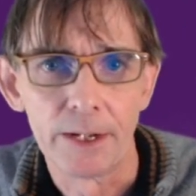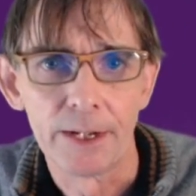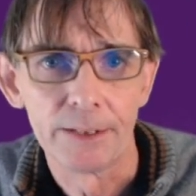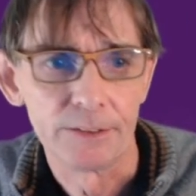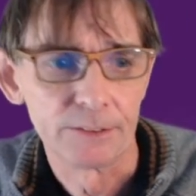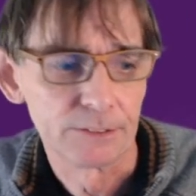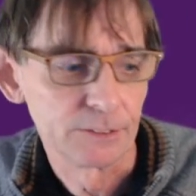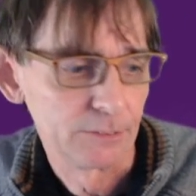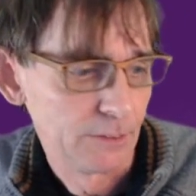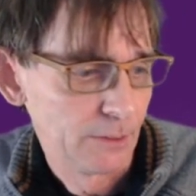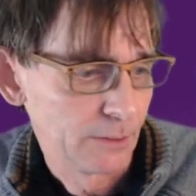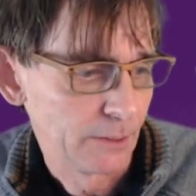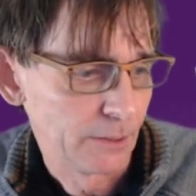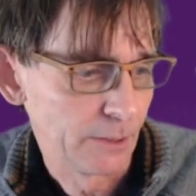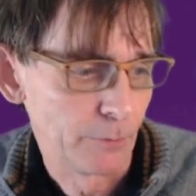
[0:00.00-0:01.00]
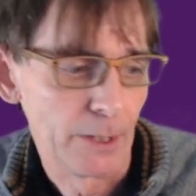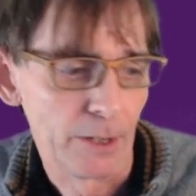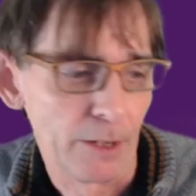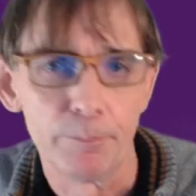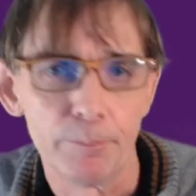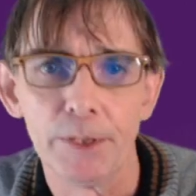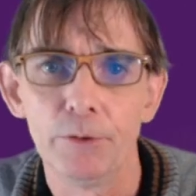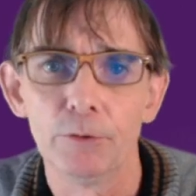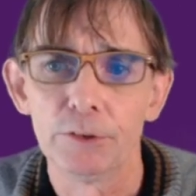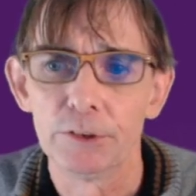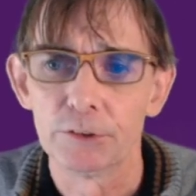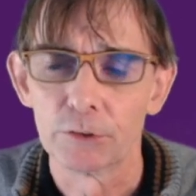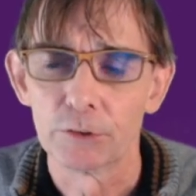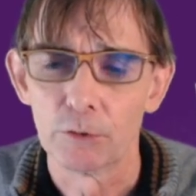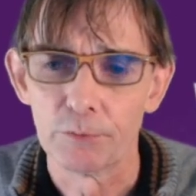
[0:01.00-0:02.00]
gates that we have been
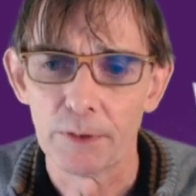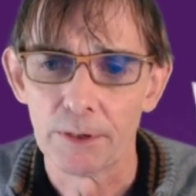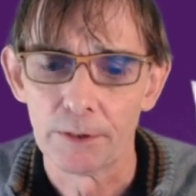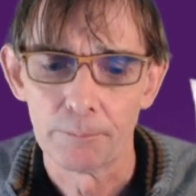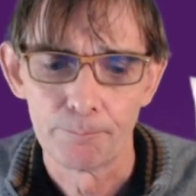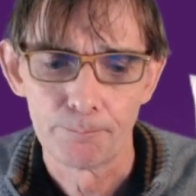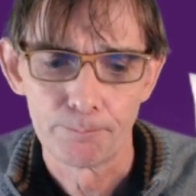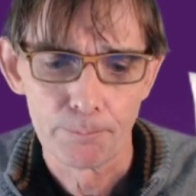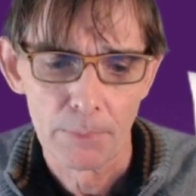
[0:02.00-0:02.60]
using so far.